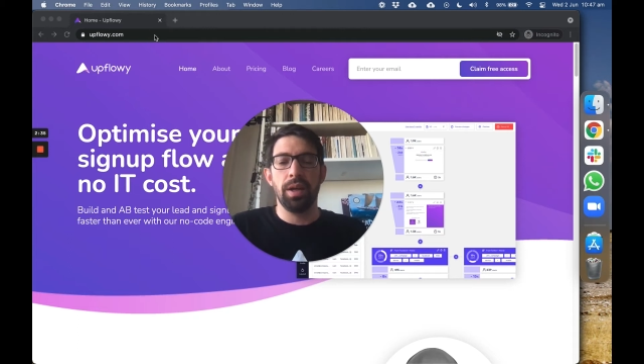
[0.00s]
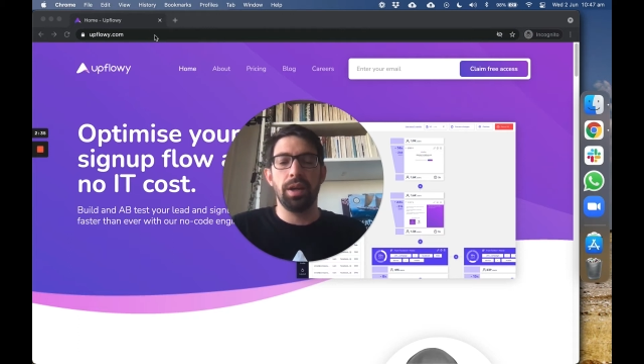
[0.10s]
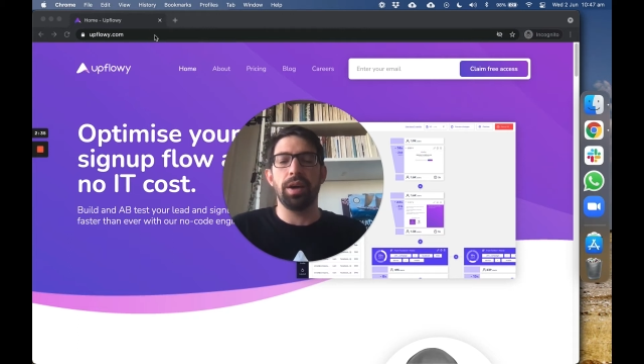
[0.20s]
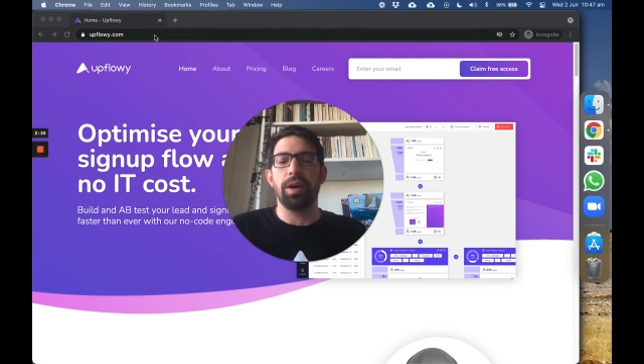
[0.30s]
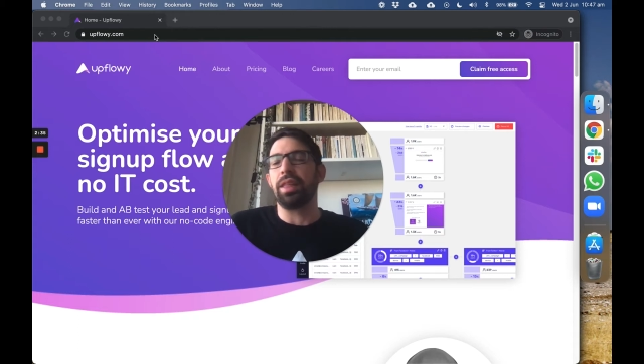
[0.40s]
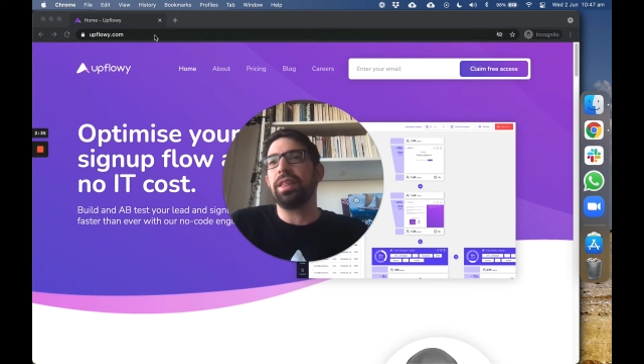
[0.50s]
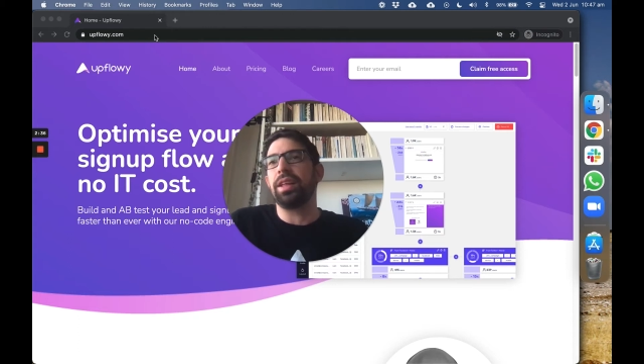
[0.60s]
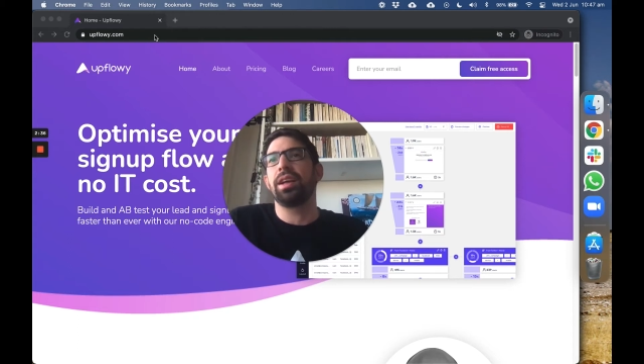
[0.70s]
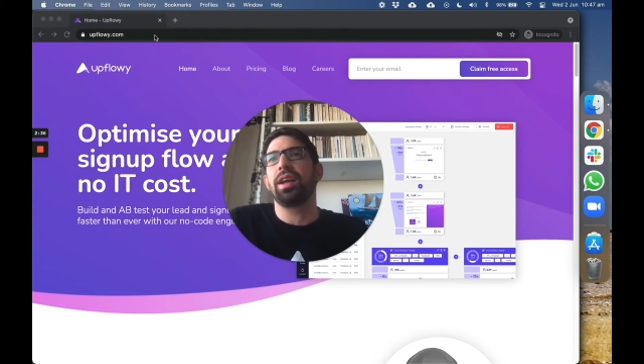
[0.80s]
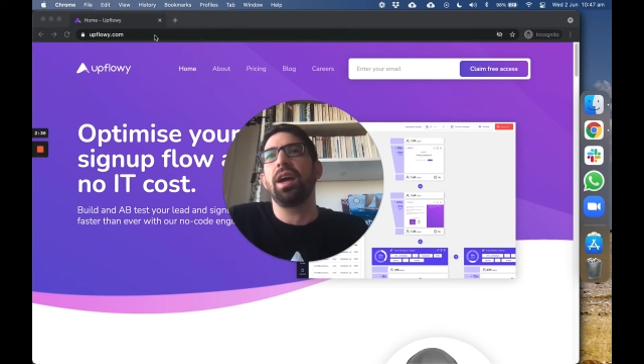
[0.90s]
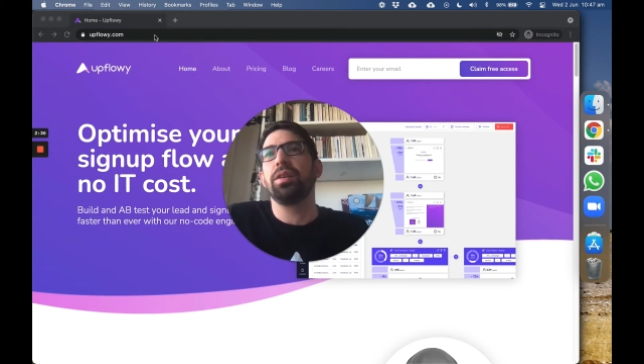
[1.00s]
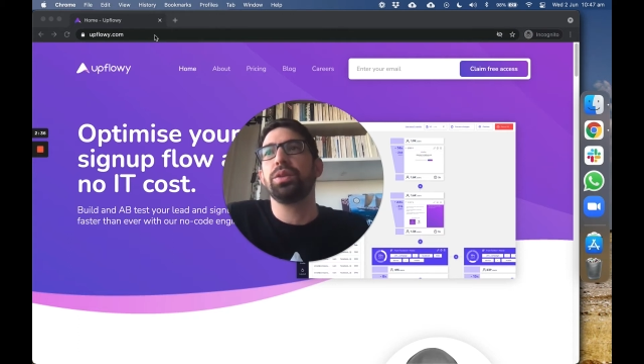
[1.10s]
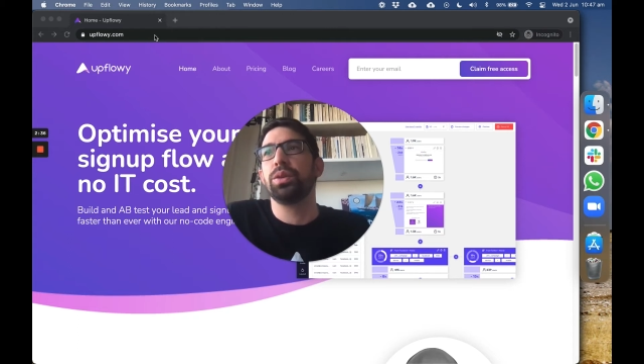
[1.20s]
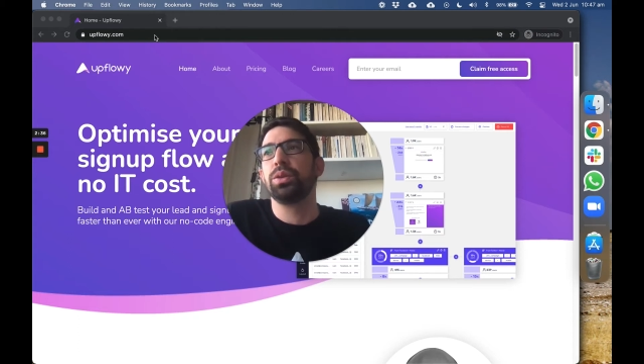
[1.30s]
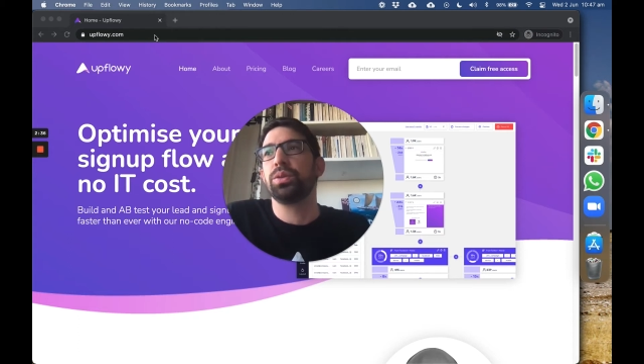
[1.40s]
I think
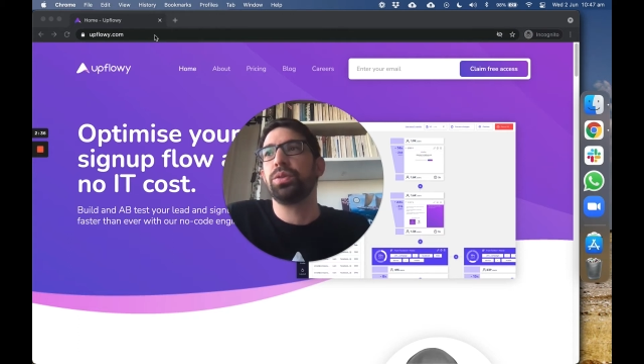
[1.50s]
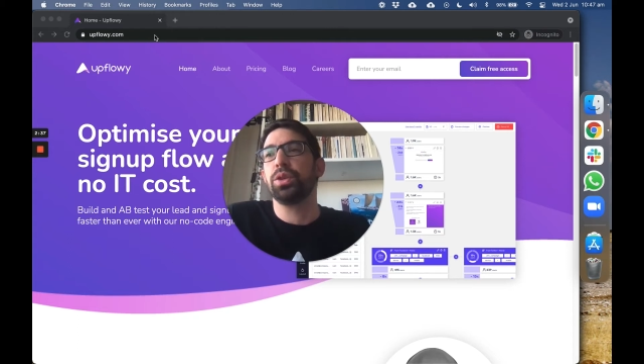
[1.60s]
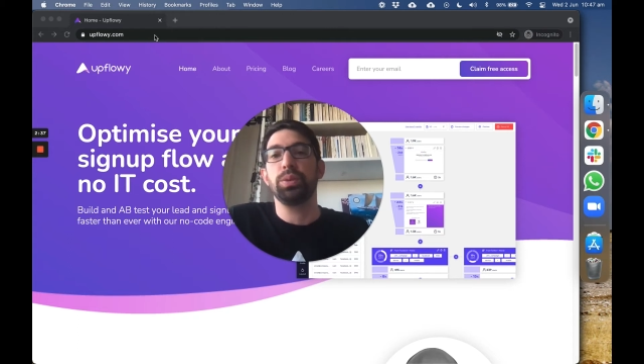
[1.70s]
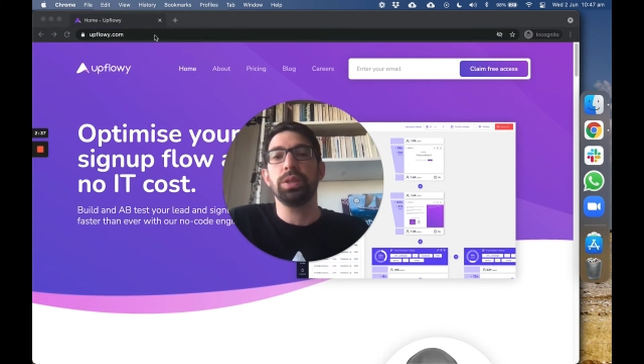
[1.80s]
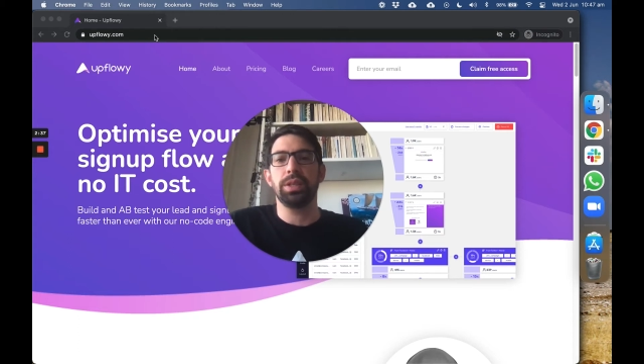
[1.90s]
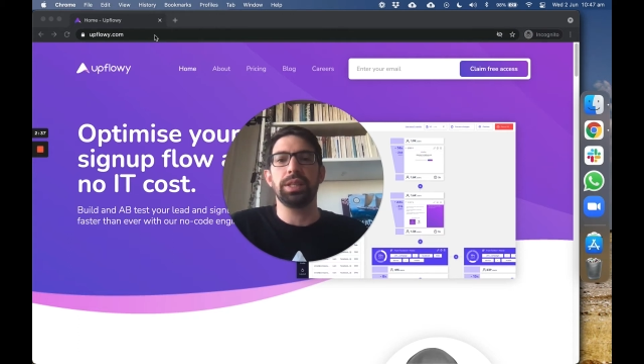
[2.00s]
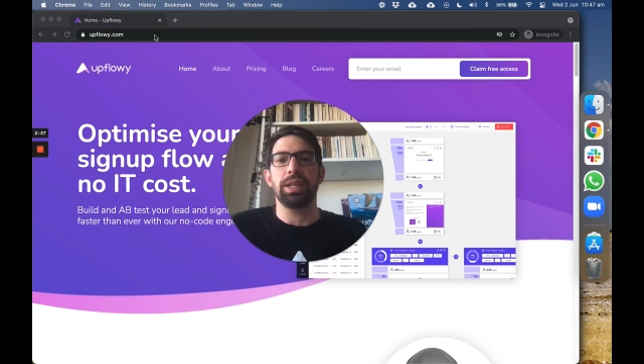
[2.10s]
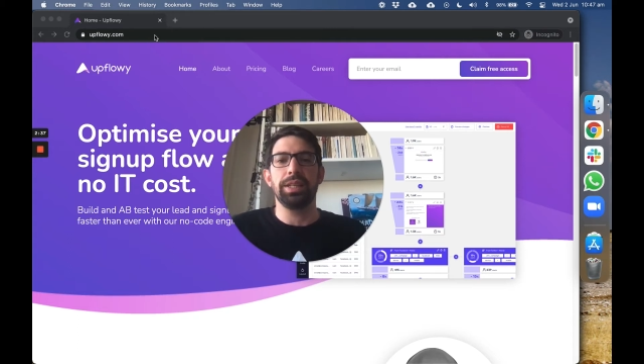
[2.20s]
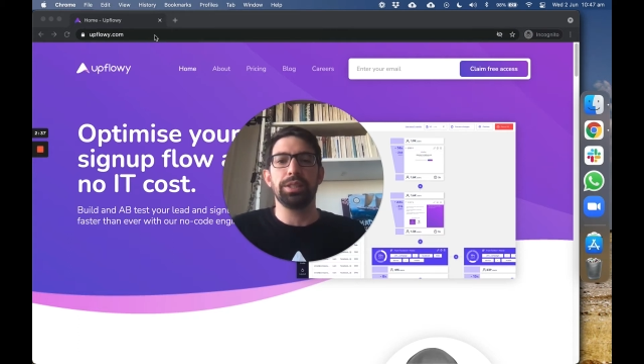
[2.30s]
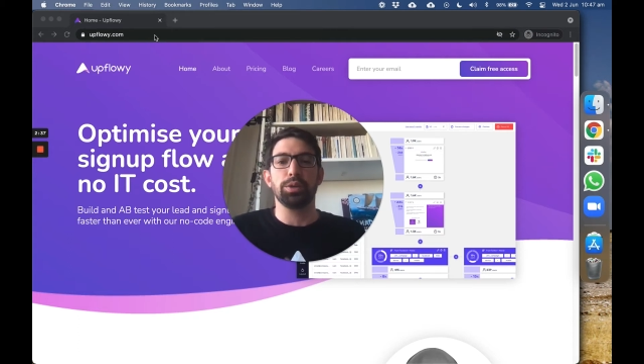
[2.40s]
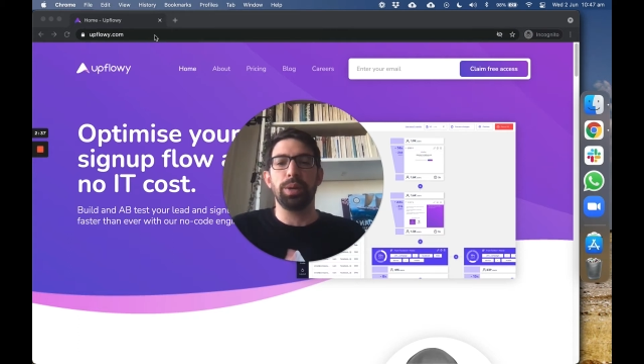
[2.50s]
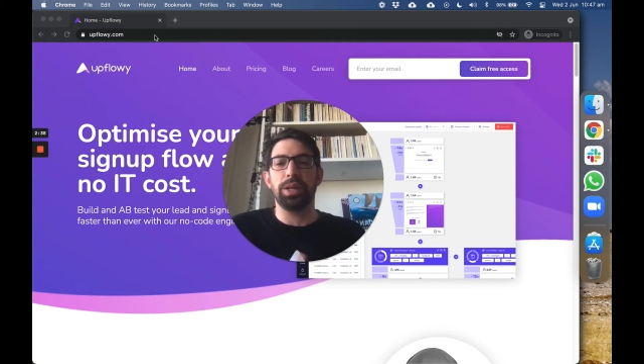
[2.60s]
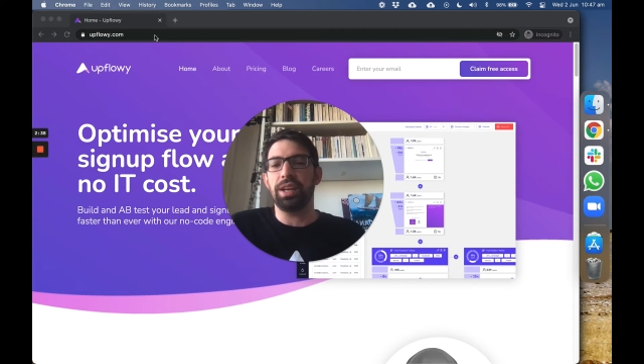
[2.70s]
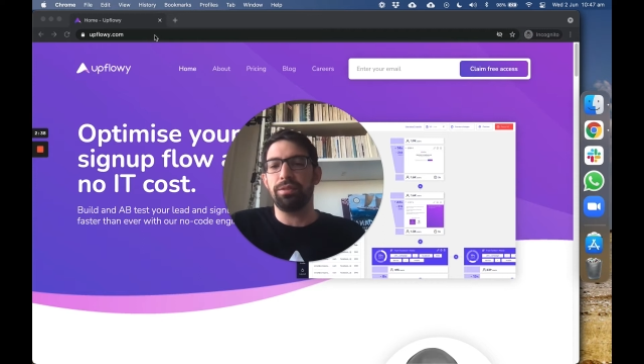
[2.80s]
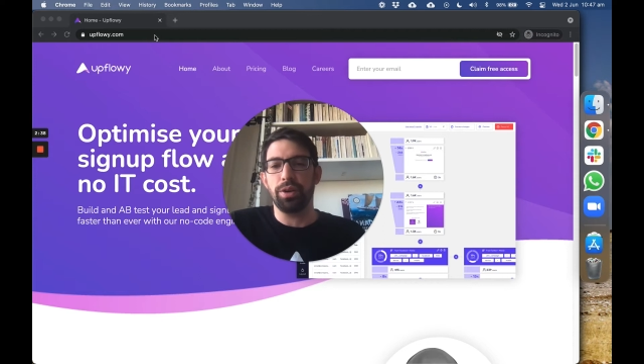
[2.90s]
the first reason is that it's a company
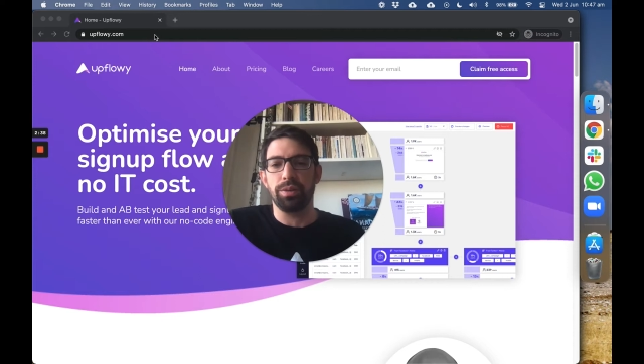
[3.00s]
I've heard